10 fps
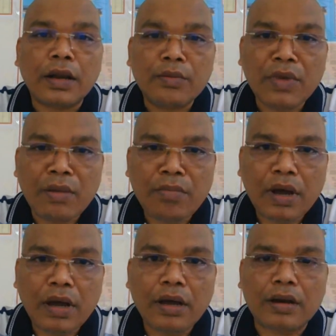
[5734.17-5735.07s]

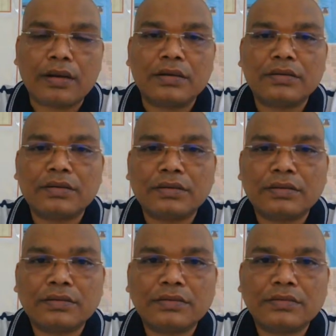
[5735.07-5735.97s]
remember,
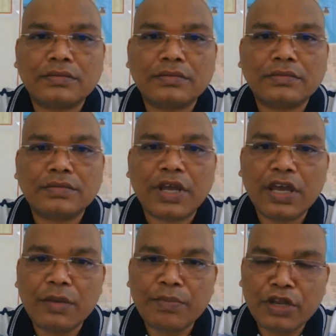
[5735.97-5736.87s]

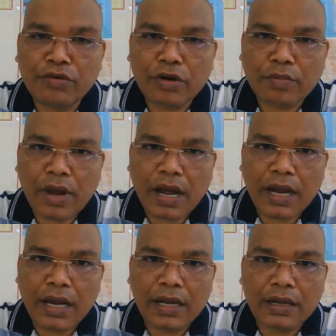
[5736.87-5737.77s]
keep in your
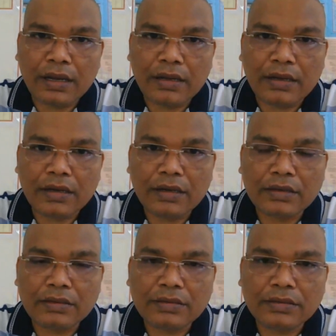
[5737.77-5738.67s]
mind.
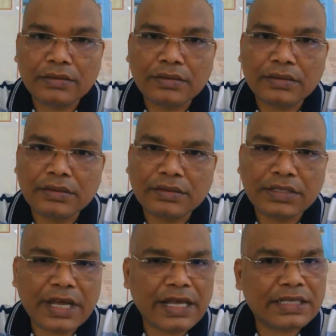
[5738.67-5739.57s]

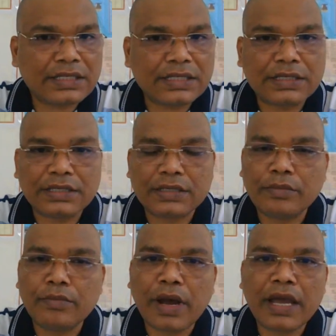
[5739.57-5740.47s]
Just
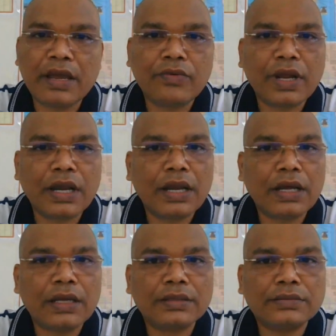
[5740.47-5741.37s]
buy one
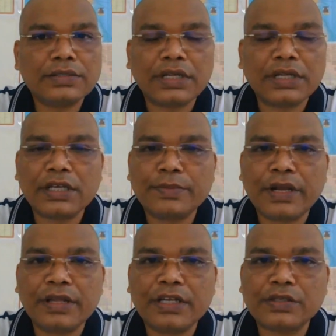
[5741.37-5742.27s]
Satish
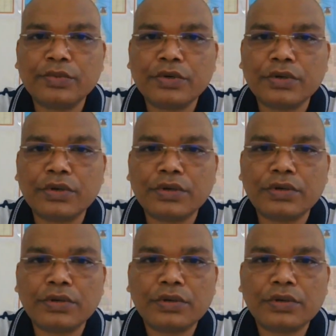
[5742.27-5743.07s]
Brothers book,